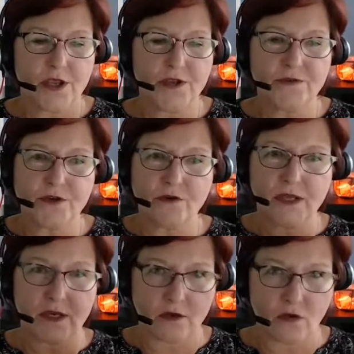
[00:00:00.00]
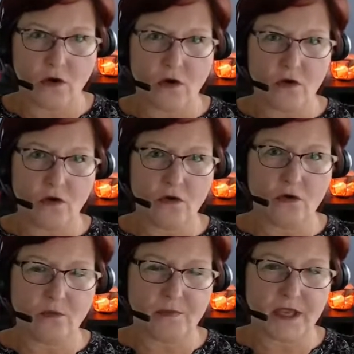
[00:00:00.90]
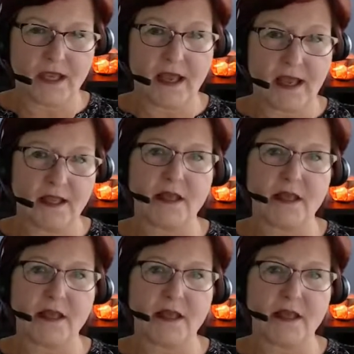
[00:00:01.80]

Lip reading: you don't get a whole big high